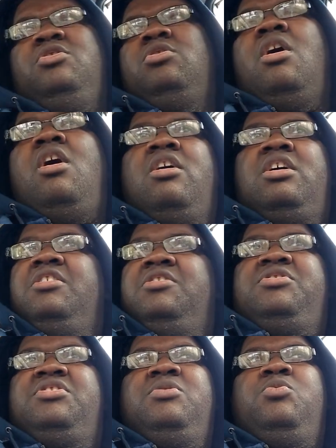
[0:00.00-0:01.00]
to do
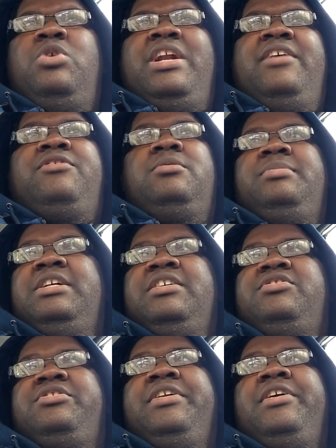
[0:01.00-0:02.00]
Argos and whatever
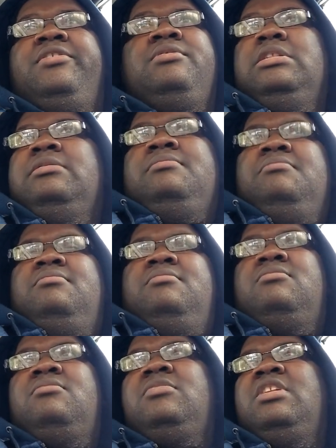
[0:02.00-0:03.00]
because
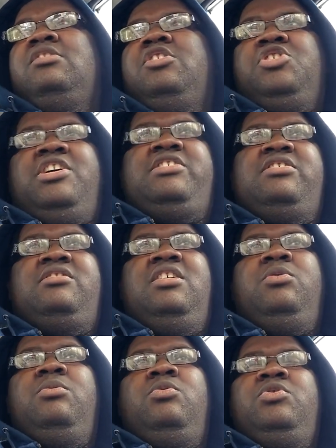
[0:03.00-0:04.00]
the Justice
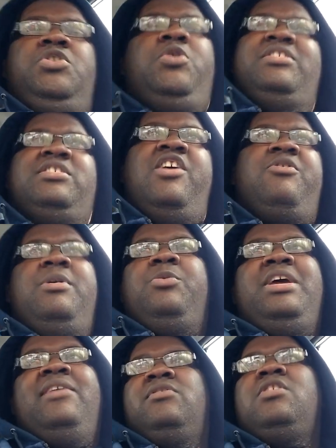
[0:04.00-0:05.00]
League, U.S. government,
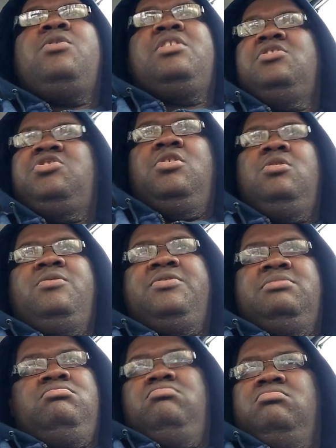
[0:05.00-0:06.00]
we have no control
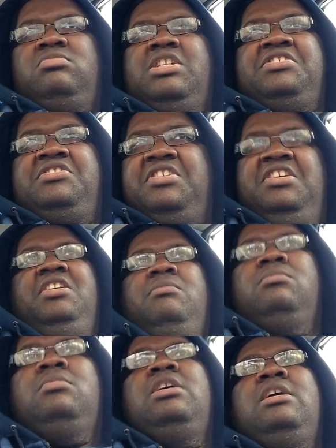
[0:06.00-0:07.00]
over this
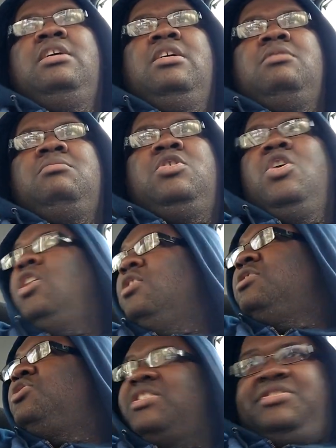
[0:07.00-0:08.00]
team
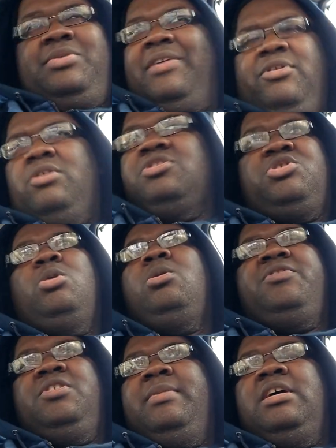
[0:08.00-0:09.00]
called Justice. We have no control
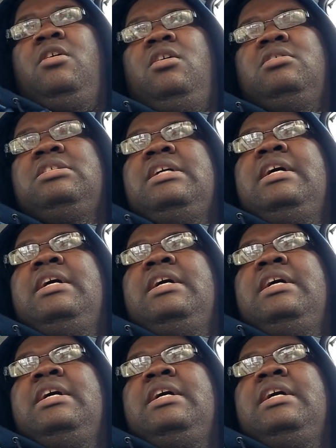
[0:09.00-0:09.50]
over them at all."